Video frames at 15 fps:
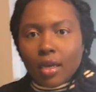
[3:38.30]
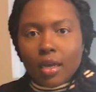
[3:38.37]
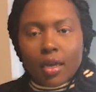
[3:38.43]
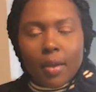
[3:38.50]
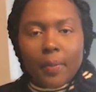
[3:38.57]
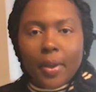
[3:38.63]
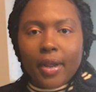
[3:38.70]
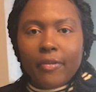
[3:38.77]

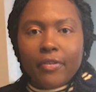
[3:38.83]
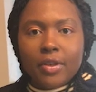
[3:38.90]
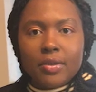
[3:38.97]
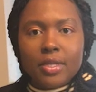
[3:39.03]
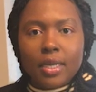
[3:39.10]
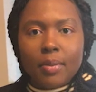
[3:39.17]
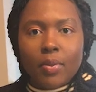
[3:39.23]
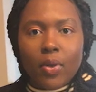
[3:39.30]
Compare
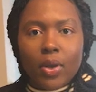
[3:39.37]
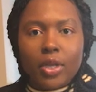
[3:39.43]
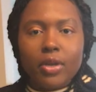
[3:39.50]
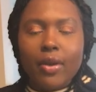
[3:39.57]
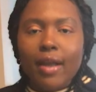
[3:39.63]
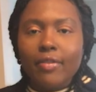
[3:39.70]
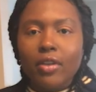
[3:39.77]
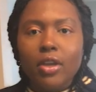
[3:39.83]
Foods anymore. You
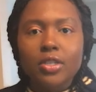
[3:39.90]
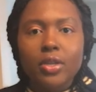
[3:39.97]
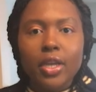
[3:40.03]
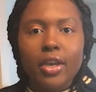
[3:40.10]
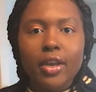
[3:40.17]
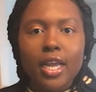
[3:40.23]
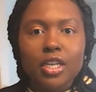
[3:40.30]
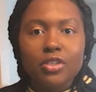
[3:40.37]
don't have to go to an
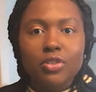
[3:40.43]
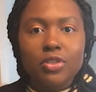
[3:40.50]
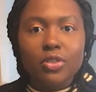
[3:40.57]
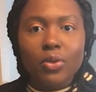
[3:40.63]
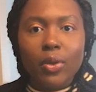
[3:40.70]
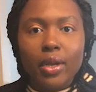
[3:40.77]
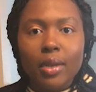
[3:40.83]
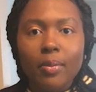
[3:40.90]
international
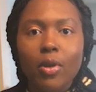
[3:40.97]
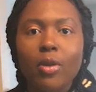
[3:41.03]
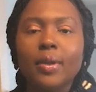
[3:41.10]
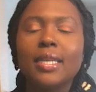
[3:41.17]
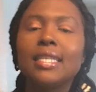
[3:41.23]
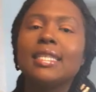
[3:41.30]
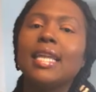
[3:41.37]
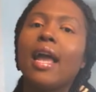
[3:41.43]
store anymore,
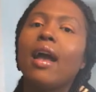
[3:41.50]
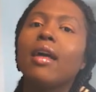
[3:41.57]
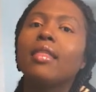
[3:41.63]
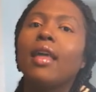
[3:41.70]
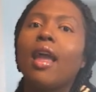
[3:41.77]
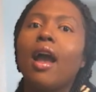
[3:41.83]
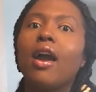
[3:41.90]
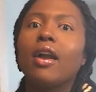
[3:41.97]
because now
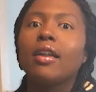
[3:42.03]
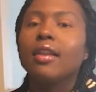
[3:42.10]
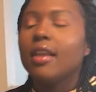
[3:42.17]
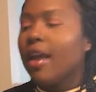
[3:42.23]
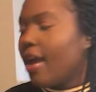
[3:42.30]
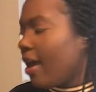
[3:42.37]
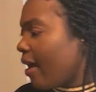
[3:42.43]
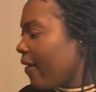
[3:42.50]
they are
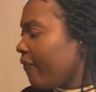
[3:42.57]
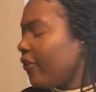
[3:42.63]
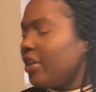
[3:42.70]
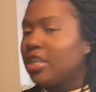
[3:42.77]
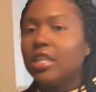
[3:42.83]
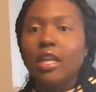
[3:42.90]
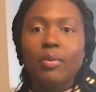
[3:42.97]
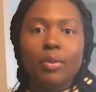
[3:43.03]

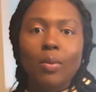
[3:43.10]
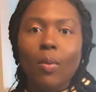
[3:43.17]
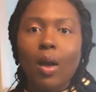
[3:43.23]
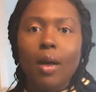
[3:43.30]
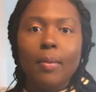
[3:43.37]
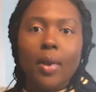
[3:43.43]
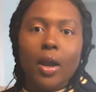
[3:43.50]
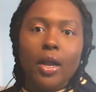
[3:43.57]
officially with
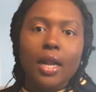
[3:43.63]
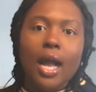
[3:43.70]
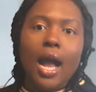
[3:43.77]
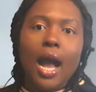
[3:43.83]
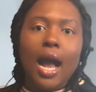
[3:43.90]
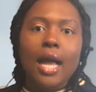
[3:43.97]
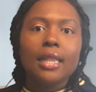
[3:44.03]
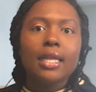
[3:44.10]
Walmart.
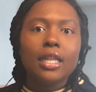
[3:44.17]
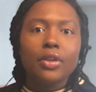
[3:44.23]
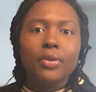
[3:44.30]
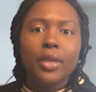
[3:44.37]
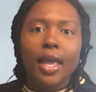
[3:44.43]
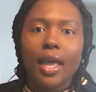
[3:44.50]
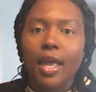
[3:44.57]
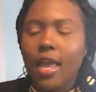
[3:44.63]

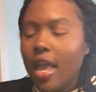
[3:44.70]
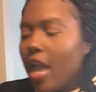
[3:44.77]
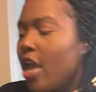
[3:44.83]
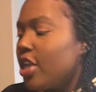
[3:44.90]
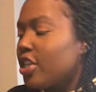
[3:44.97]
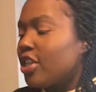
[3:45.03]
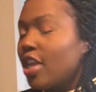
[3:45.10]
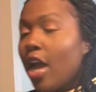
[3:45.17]
Hallelujah.
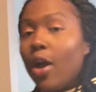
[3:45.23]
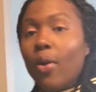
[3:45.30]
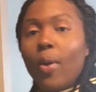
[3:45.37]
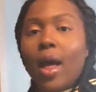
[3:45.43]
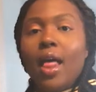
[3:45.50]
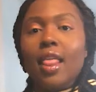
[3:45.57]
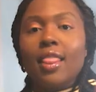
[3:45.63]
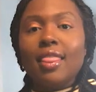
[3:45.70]
So
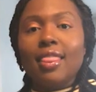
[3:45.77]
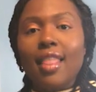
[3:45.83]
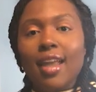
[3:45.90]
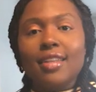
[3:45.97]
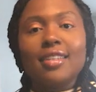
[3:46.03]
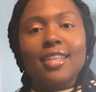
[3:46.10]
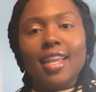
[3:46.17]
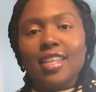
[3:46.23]

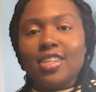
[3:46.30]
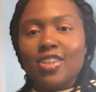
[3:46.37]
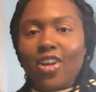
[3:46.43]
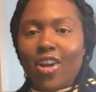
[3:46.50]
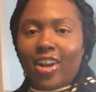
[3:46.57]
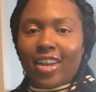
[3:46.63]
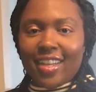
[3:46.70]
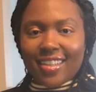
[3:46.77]
let's get
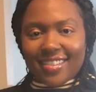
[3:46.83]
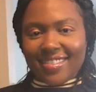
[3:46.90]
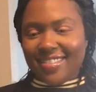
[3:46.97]
started.